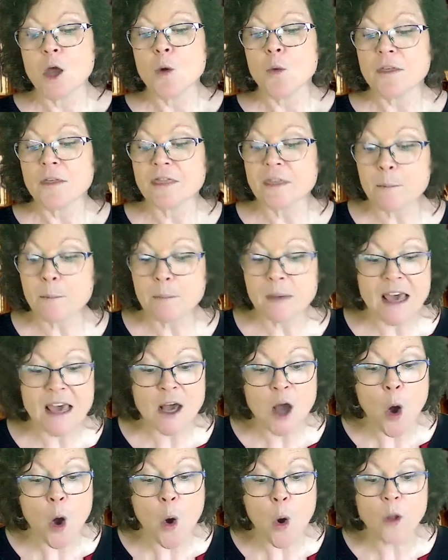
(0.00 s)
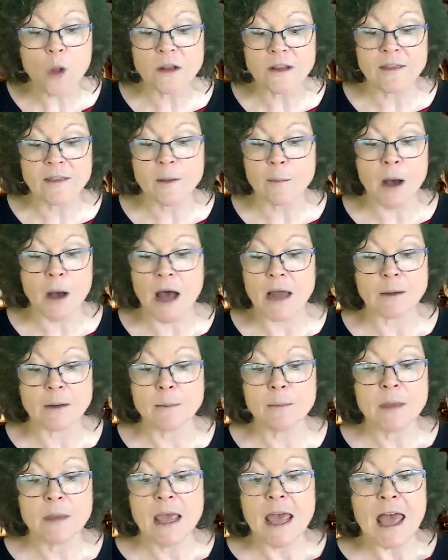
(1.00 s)
with the big hole in the
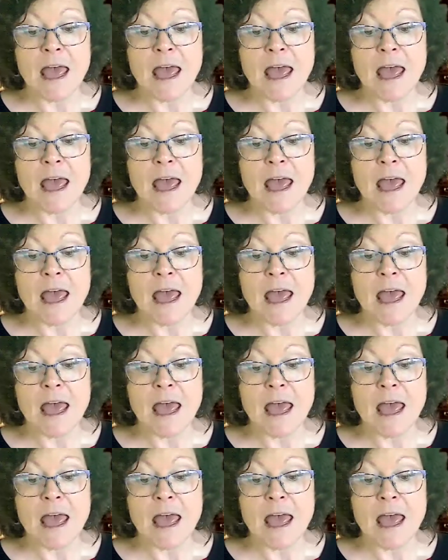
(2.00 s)
bottom,